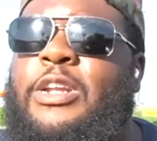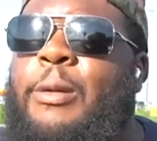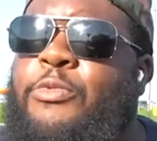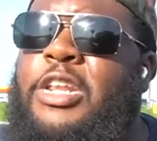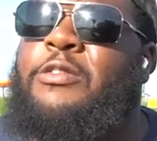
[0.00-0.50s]
what
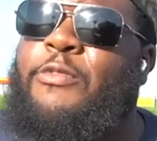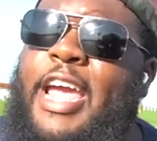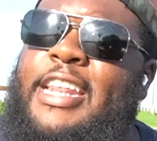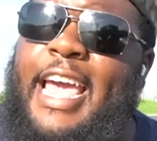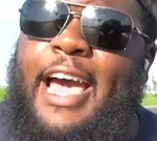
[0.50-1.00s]
I'm reading
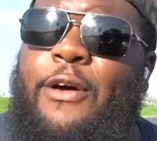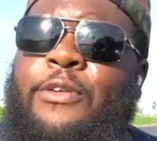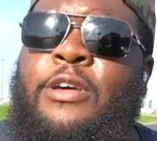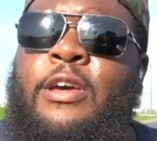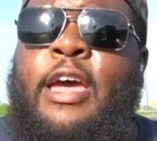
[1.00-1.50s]
right
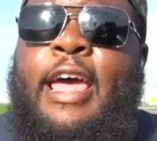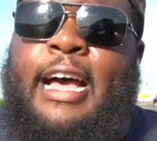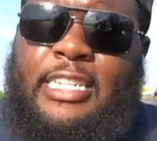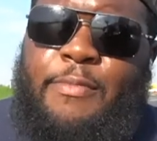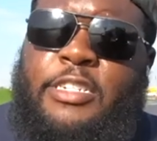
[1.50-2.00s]
now.
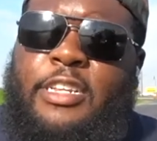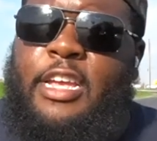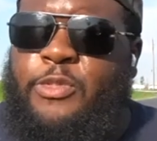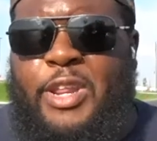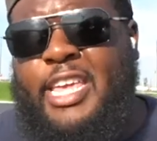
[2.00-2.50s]
That's how much it
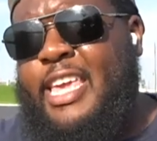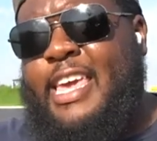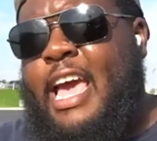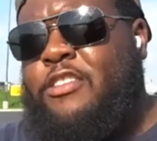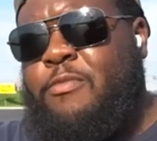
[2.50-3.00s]
is. We didn't get
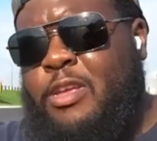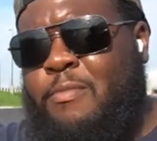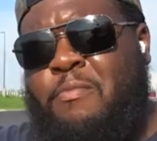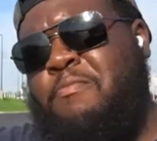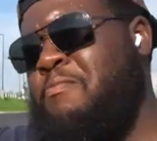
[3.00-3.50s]
gas from them.